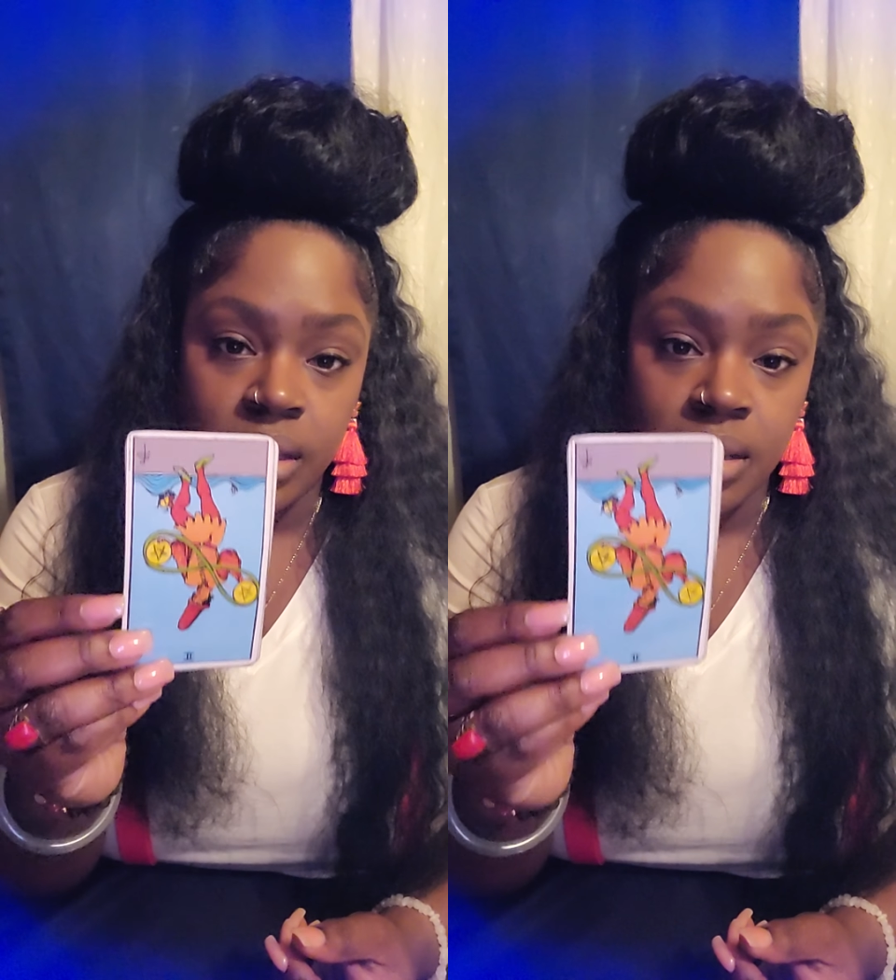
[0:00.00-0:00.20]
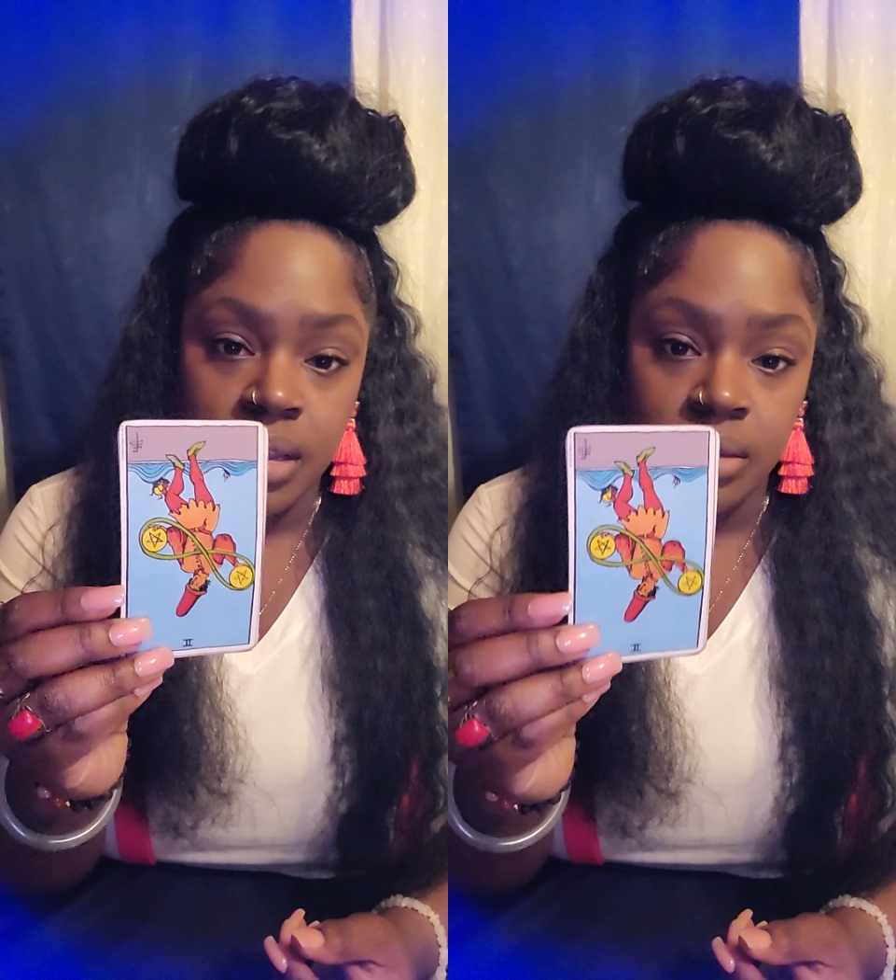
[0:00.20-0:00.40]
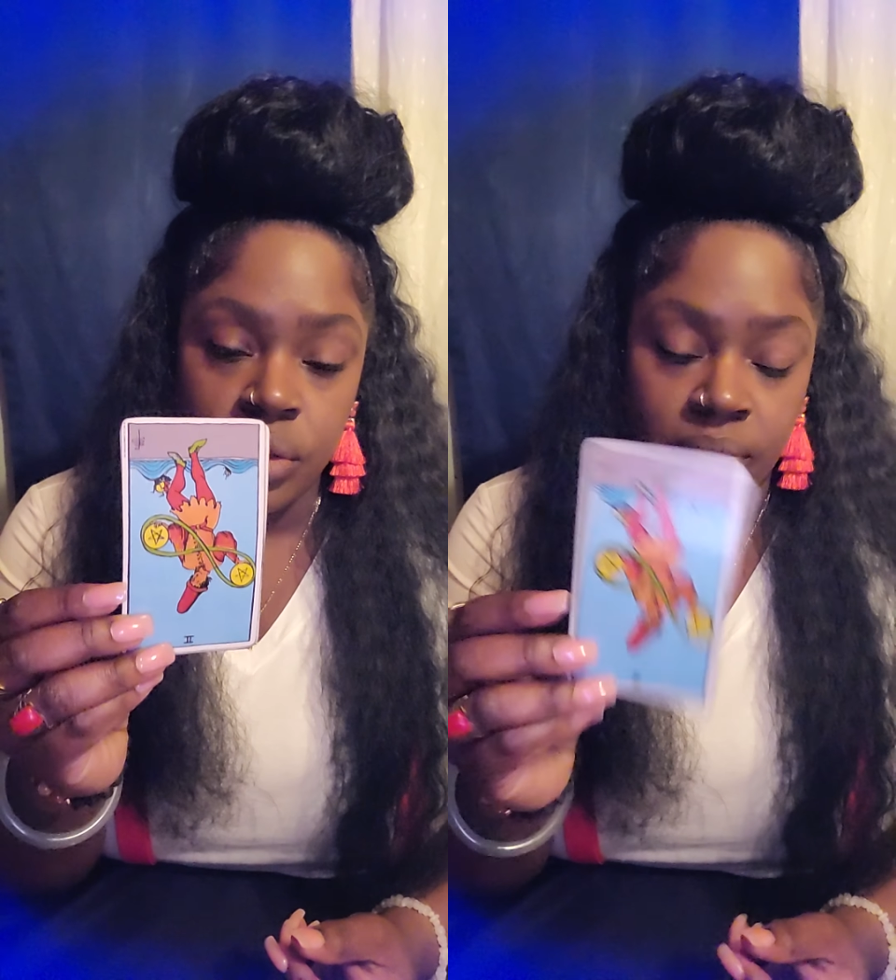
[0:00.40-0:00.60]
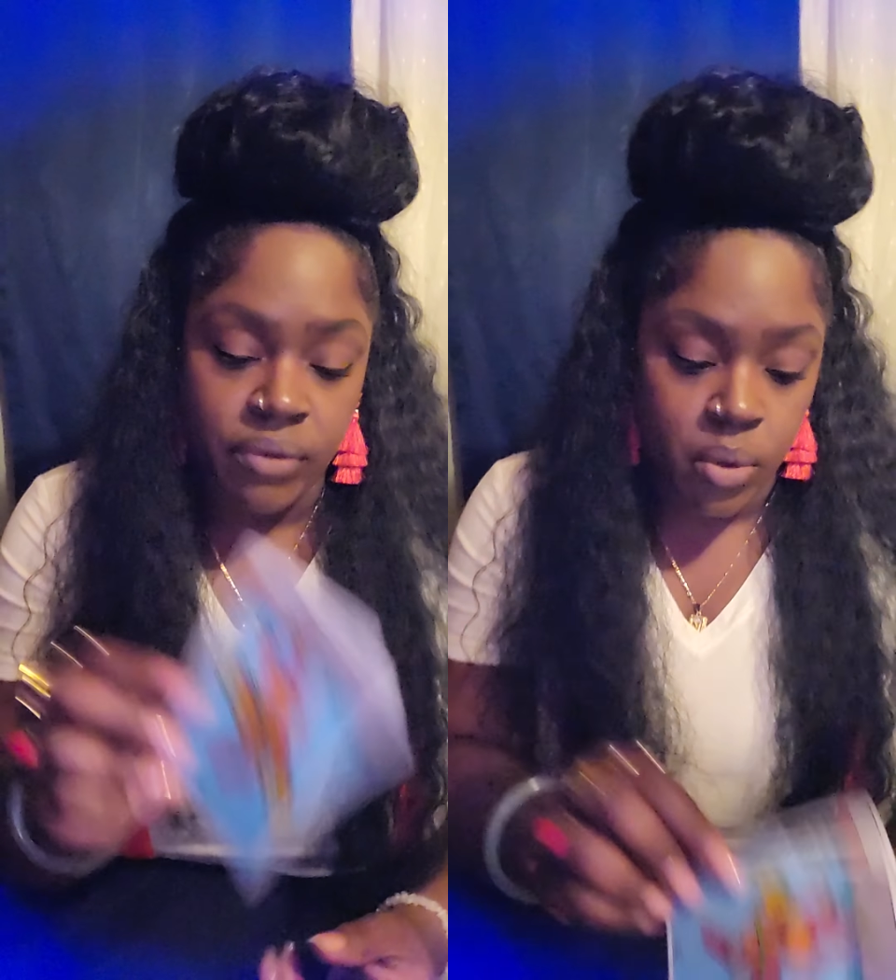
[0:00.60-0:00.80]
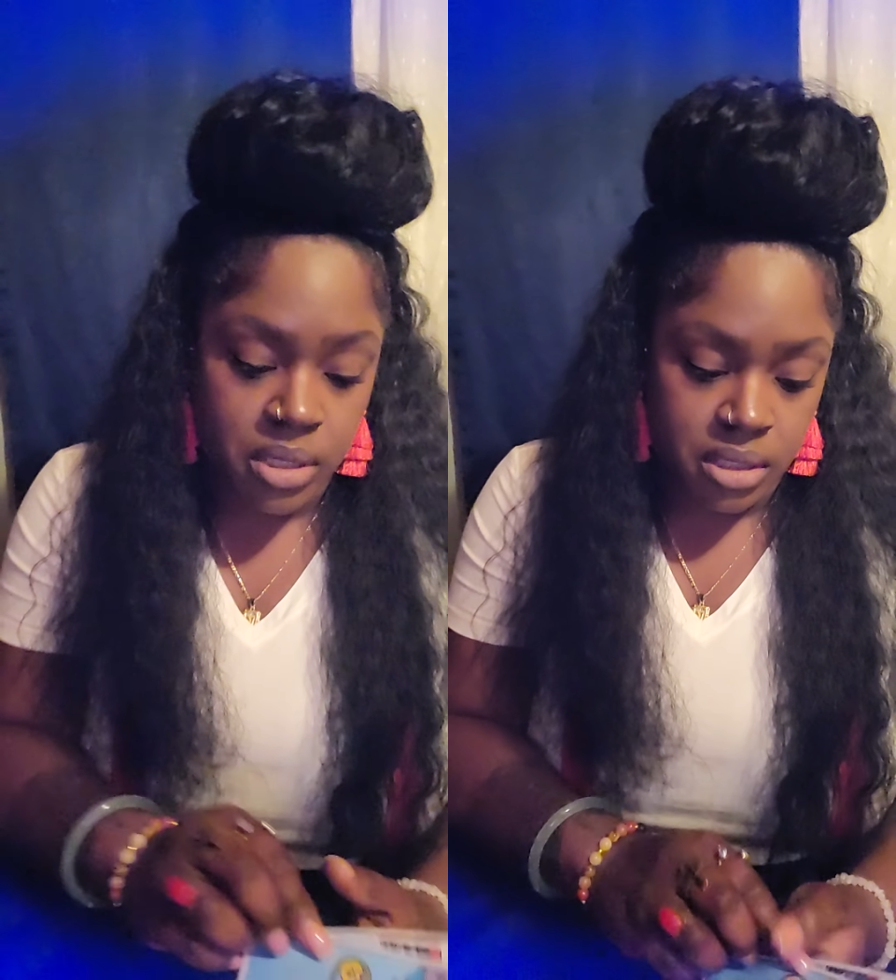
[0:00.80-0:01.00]
that need your
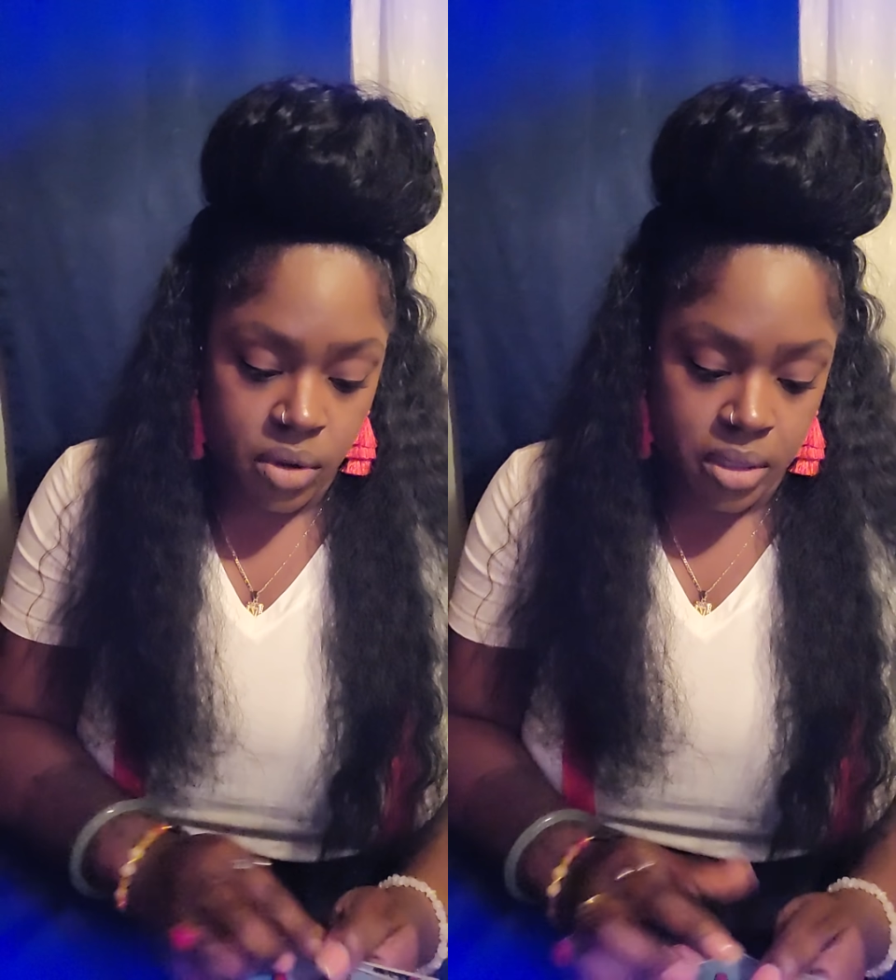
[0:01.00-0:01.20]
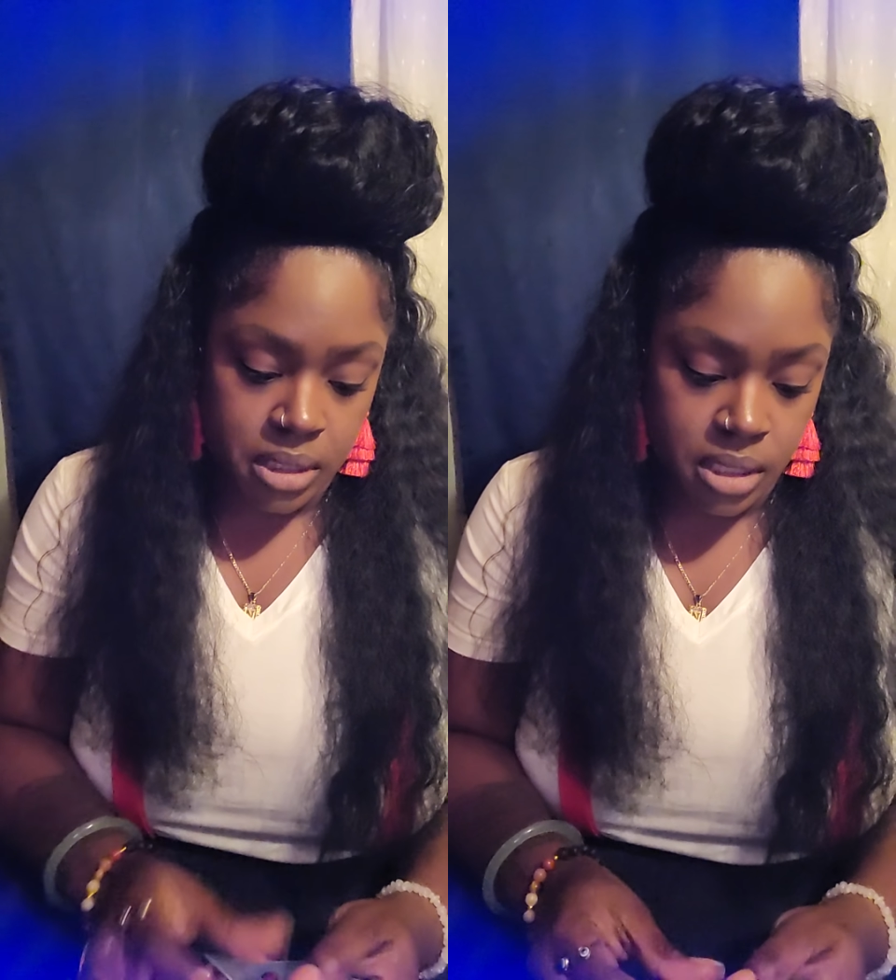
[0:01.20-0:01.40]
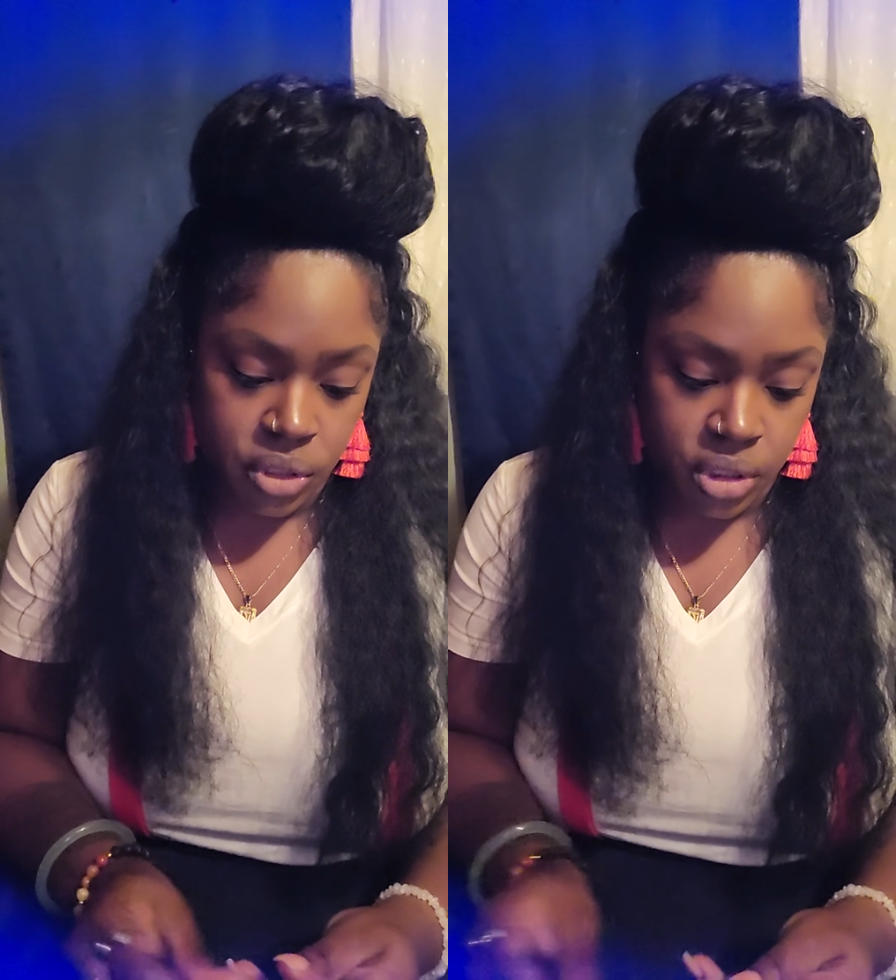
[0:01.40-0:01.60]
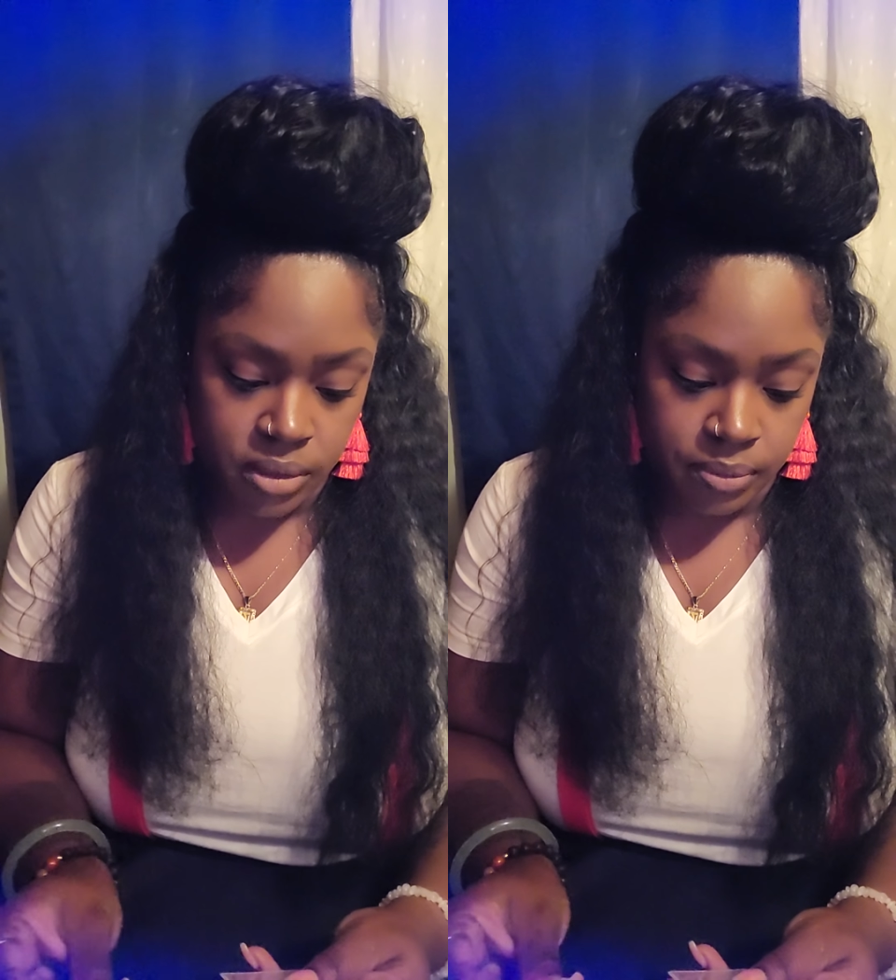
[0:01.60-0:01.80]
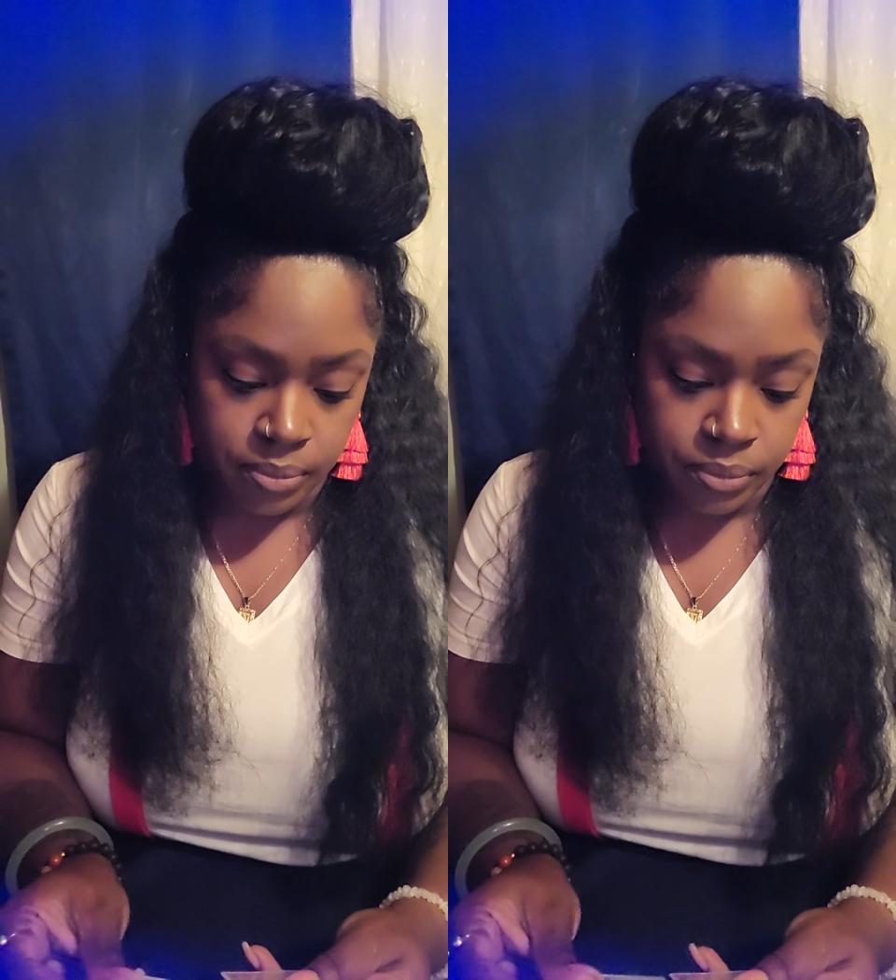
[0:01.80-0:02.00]
focus and your
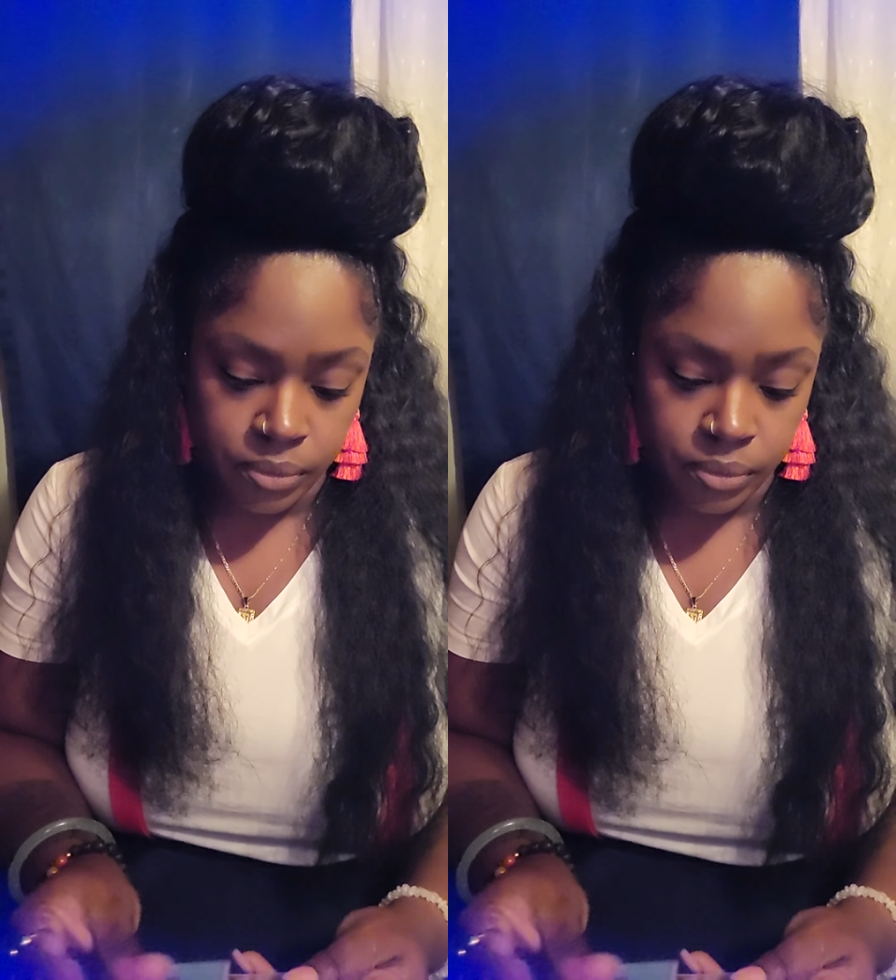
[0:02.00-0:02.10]
attention.